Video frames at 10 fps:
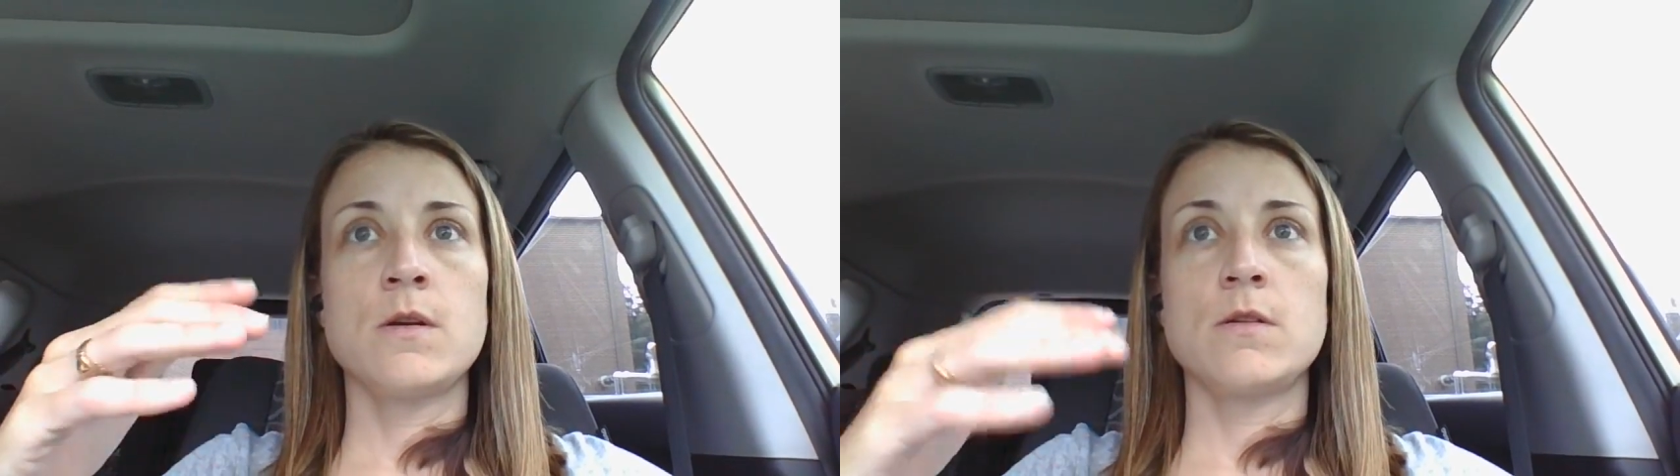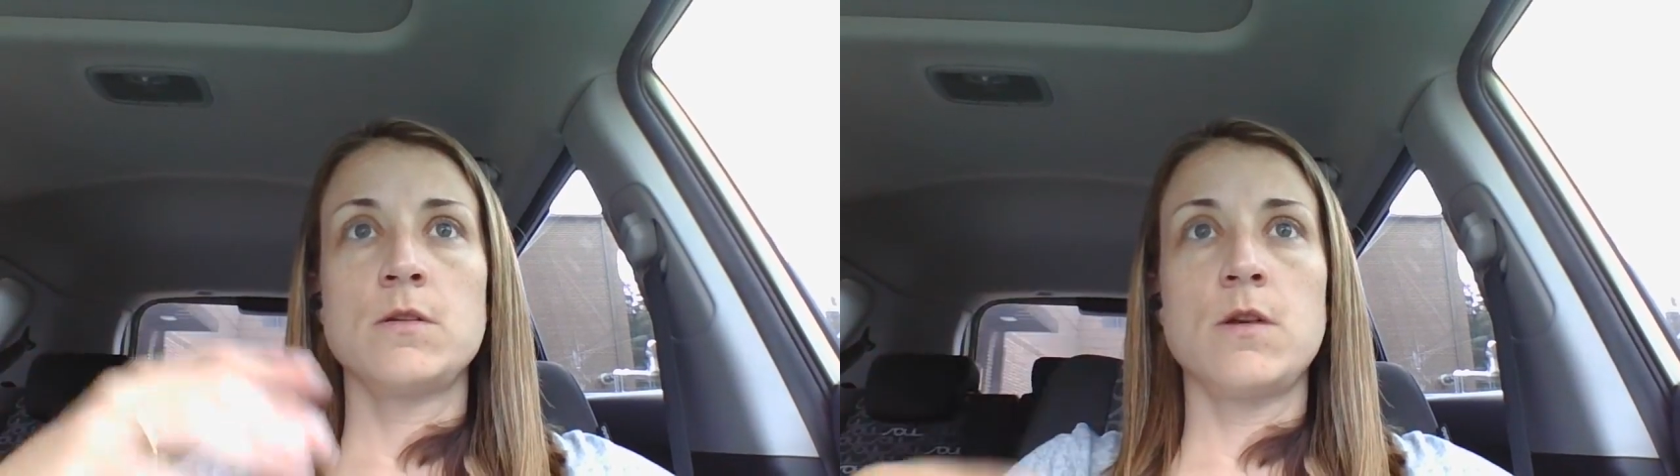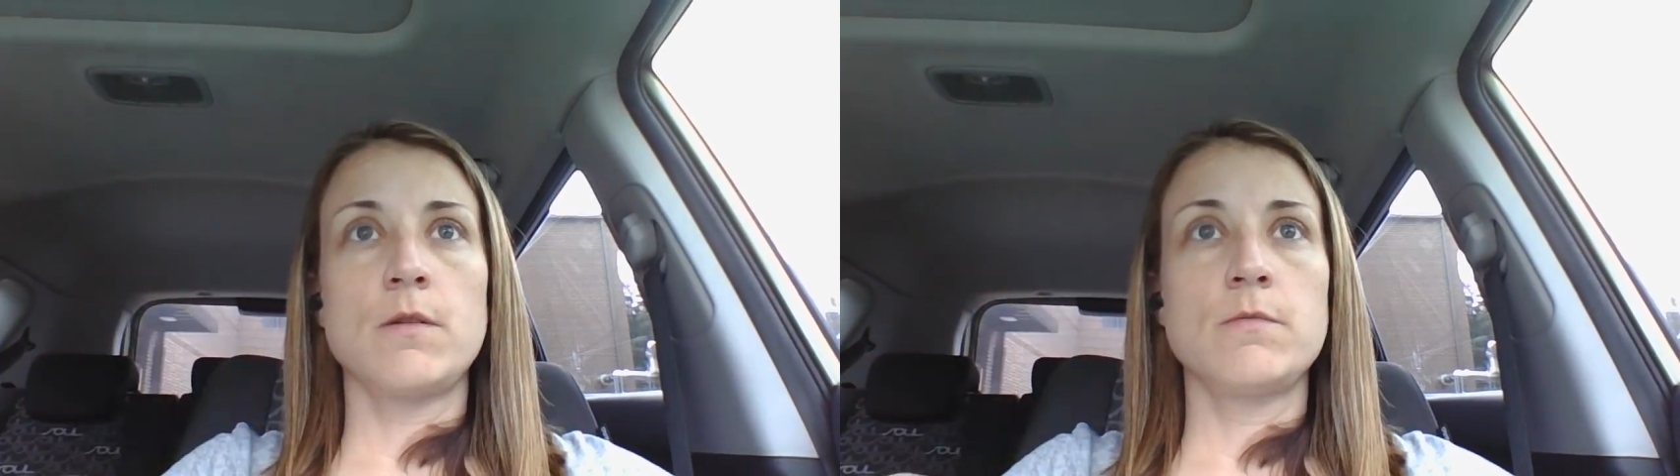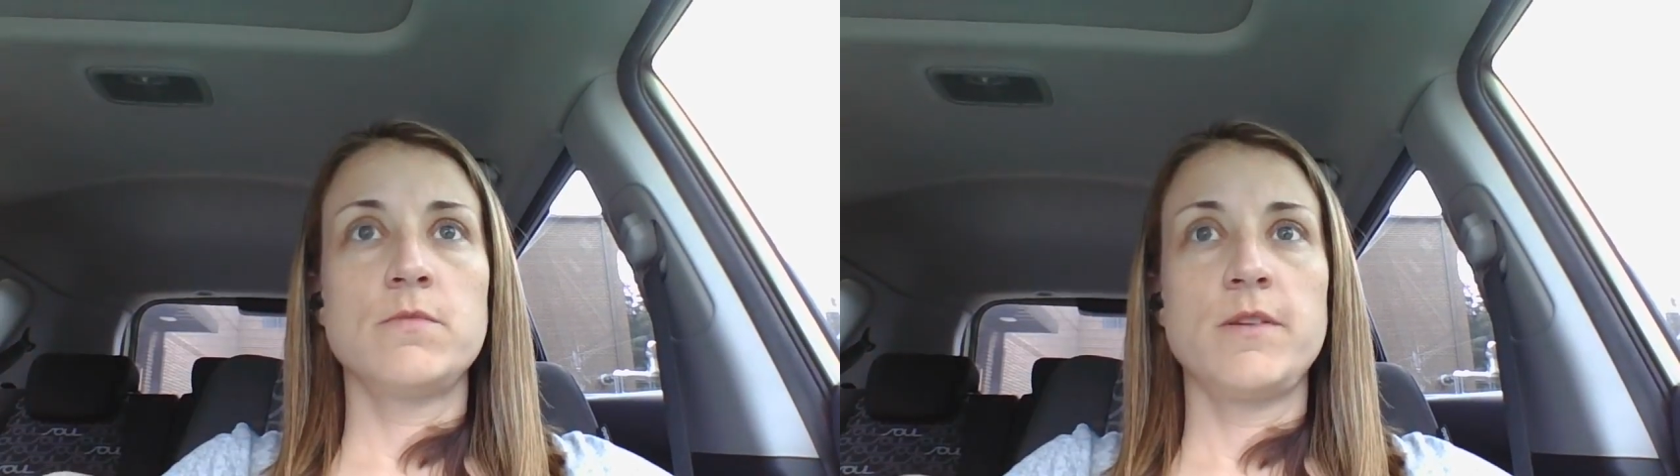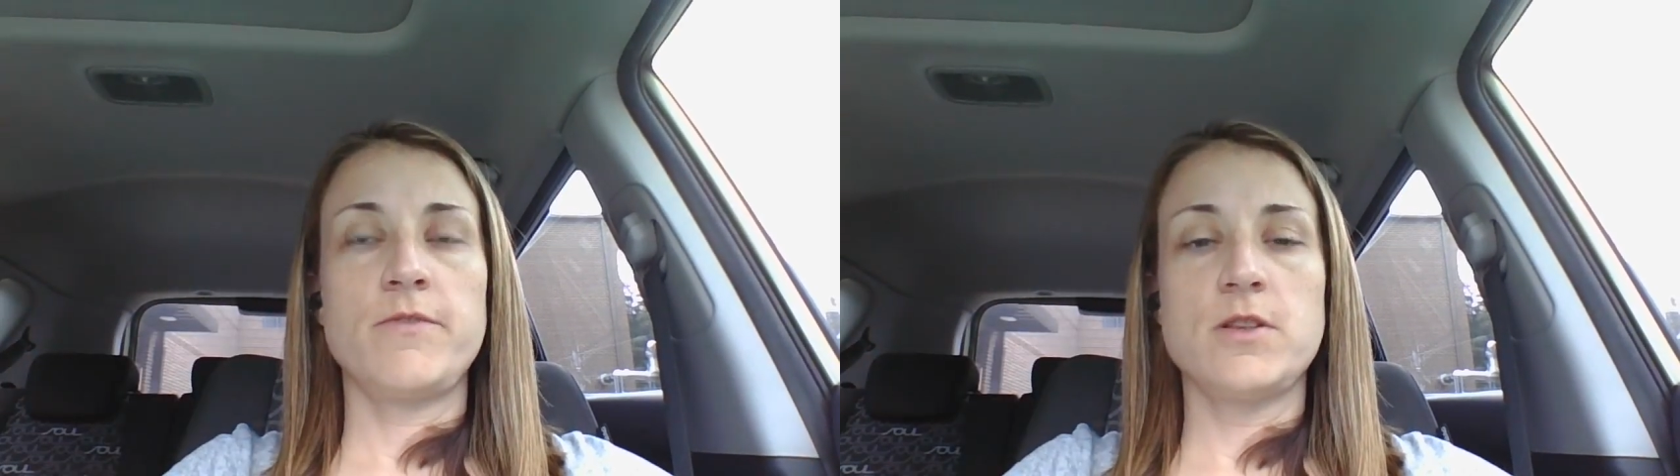
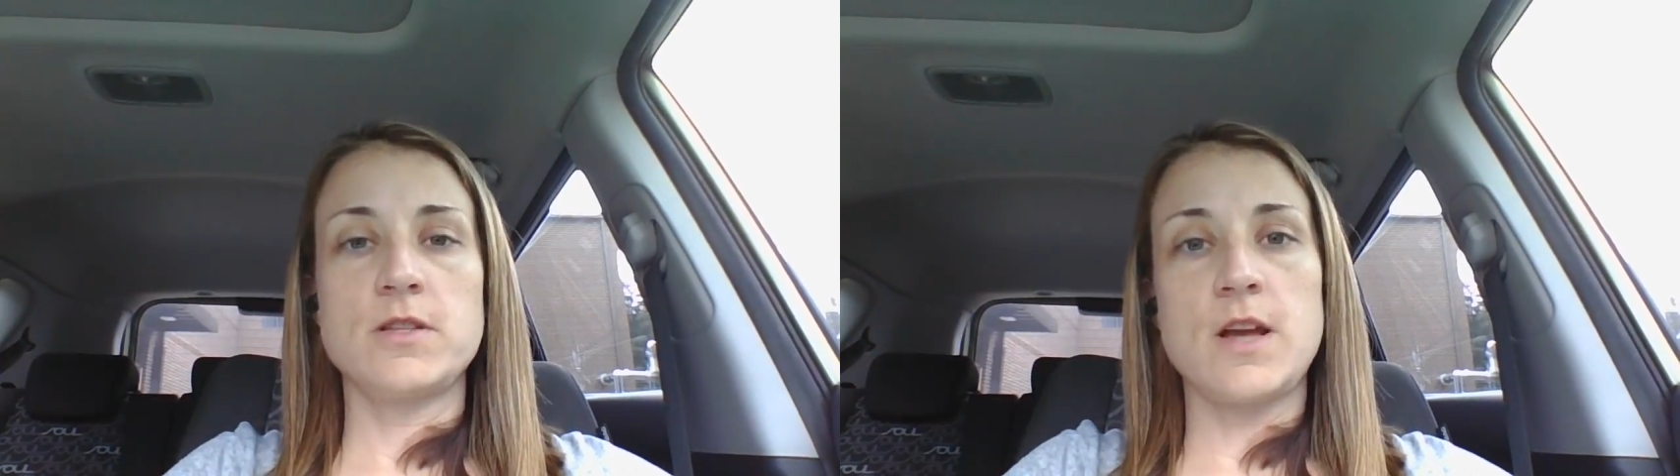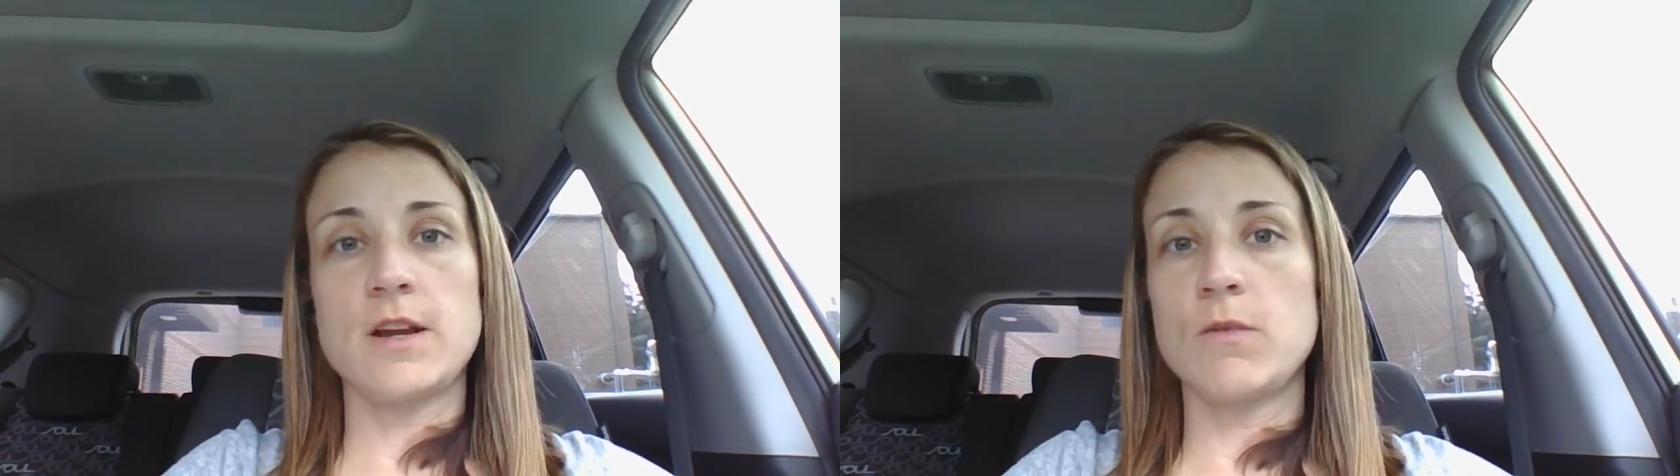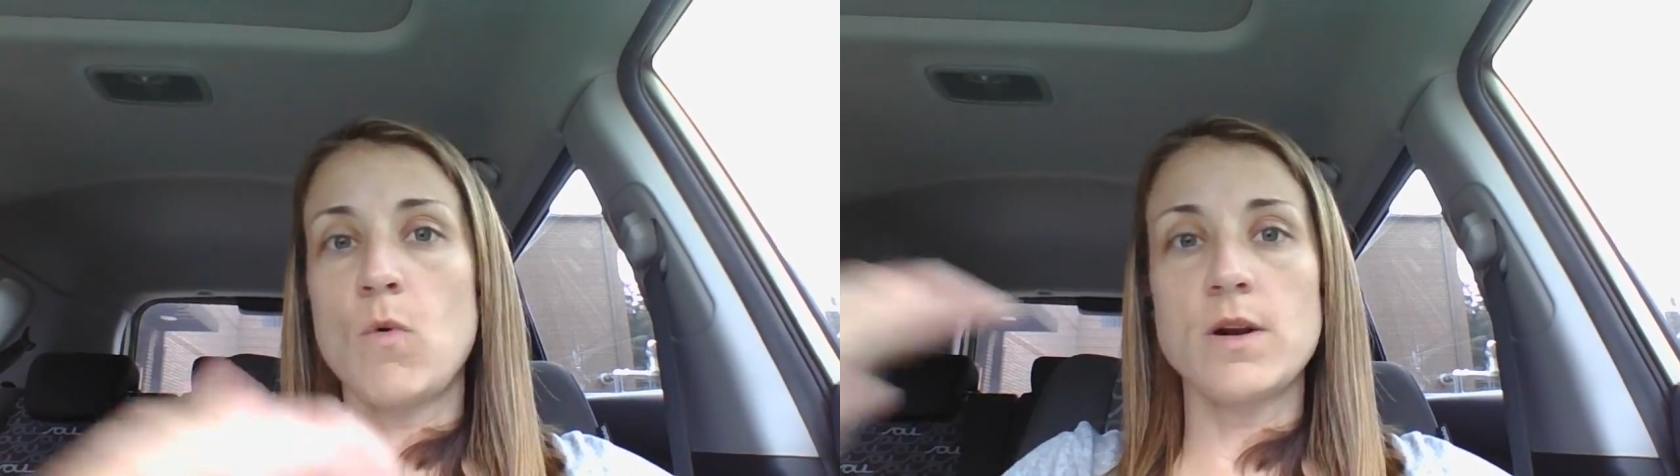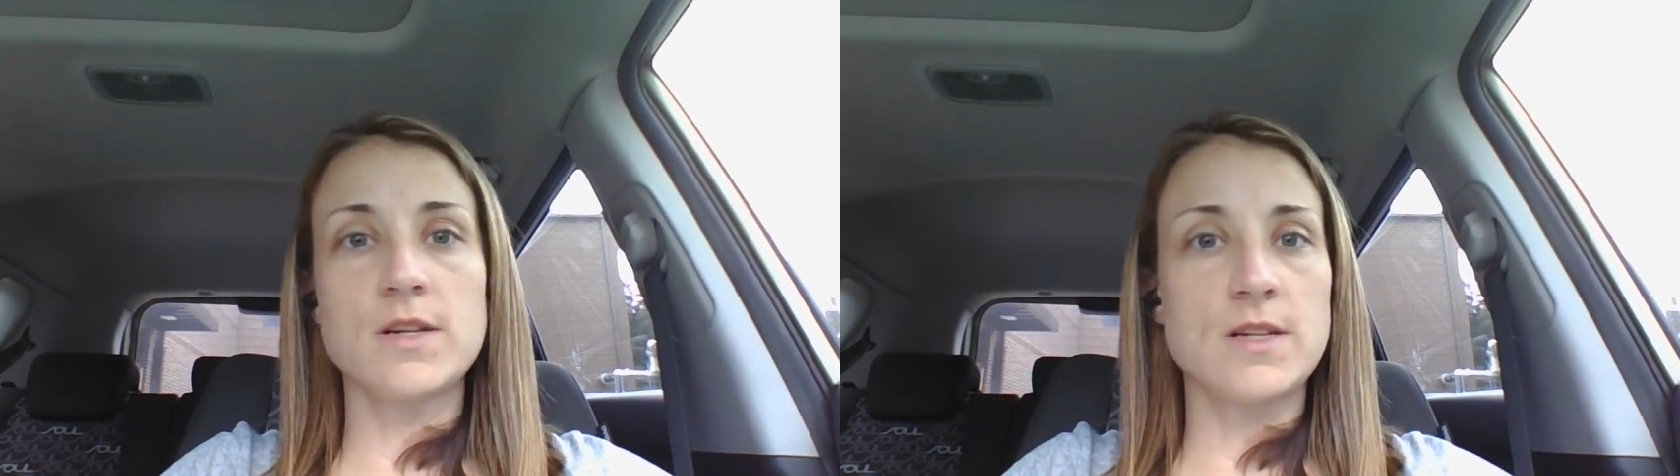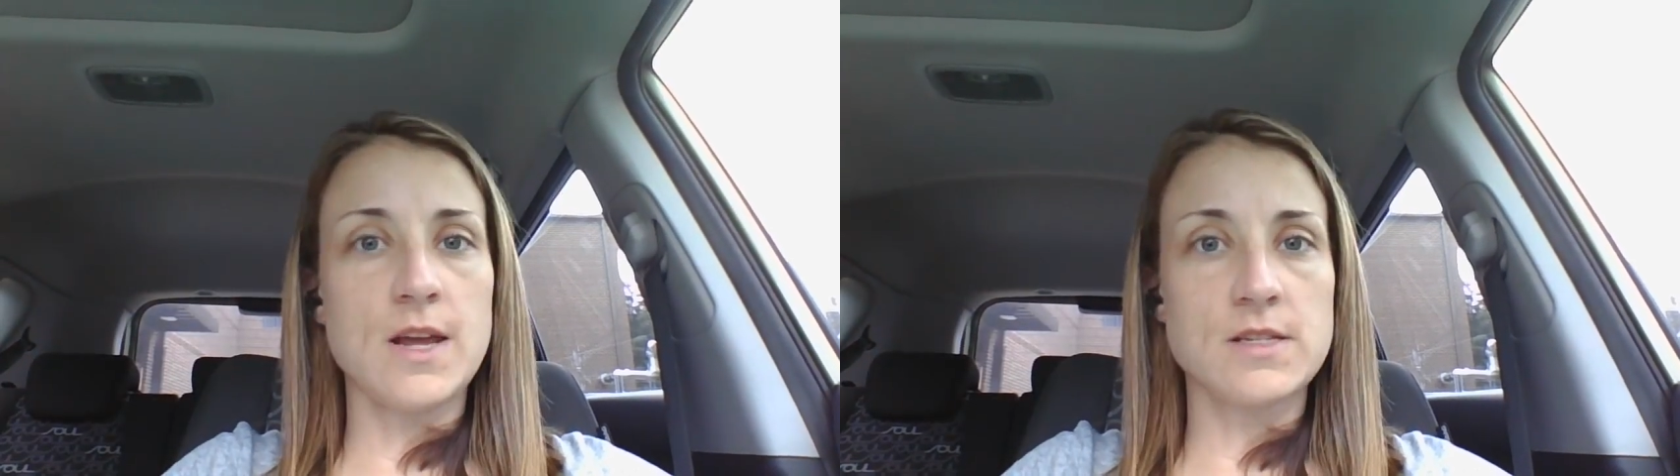if it's on a 1
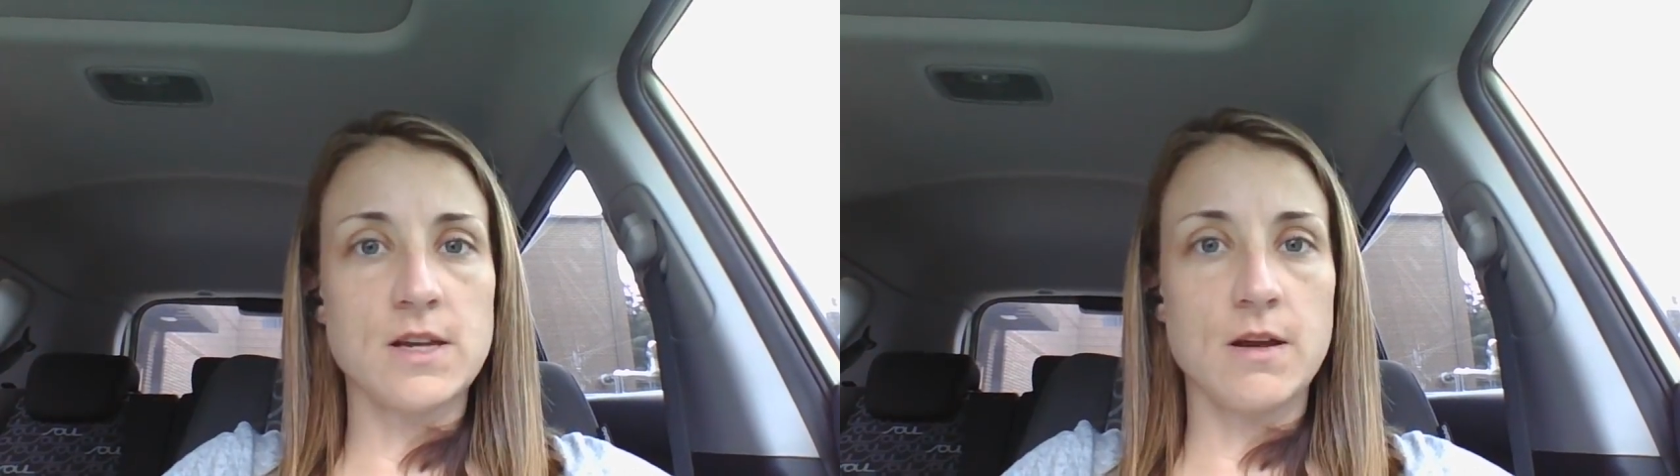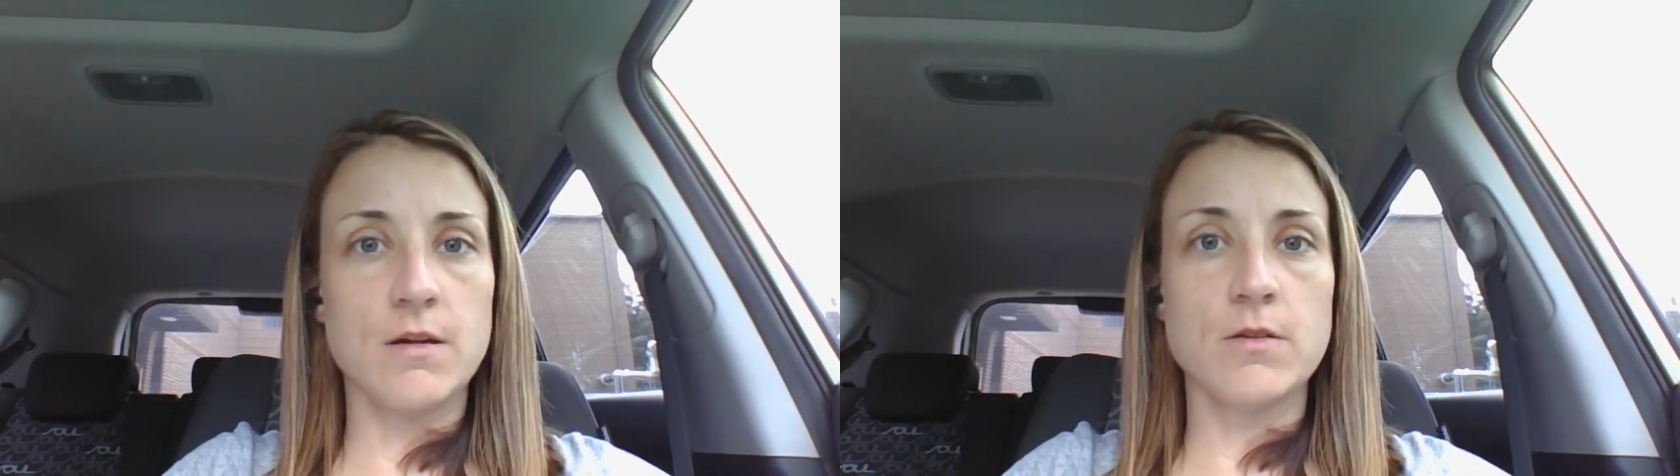to 10 scale,